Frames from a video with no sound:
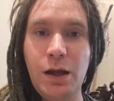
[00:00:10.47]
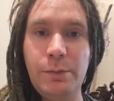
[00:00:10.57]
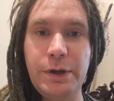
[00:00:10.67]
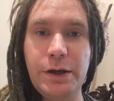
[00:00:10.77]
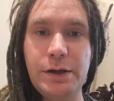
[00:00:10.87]

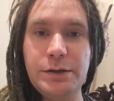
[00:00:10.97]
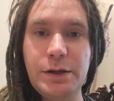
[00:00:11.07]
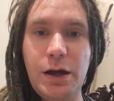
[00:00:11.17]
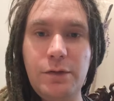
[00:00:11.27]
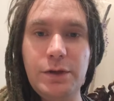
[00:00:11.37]

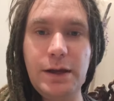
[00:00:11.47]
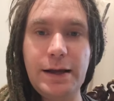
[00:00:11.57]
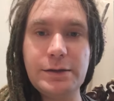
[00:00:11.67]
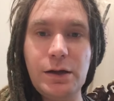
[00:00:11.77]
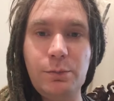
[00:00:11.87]
because over the
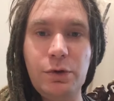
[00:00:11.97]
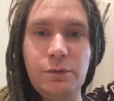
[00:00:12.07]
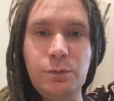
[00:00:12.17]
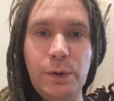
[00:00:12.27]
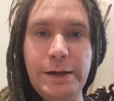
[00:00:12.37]
last couple
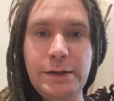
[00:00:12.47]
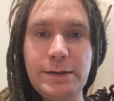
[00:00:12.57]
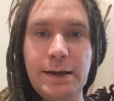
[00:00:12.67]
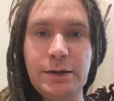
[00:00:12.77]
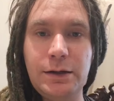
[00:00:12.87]
of
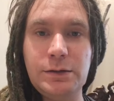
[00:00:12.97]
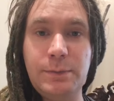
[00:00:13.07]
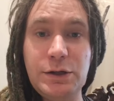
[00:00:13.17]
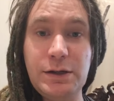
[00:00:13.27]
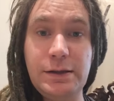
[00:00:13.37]
weeks, and
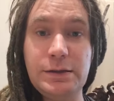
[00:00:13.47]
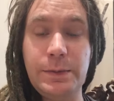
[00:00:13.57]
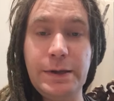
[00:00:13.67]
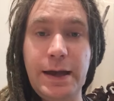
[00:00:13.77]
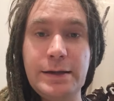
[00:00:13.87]
especially this
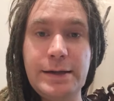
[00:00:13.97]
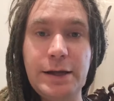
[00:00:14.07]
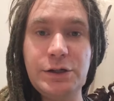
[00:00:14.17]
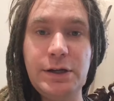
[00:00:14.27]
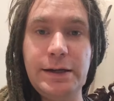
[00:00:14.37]
weekend
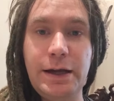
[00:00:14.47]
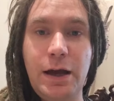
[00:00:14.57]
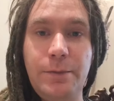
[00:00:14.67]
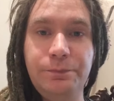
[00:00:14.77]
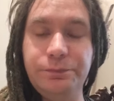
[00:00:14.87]
actually,
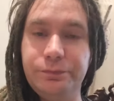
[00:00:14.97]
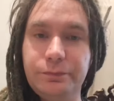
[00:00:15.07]
I've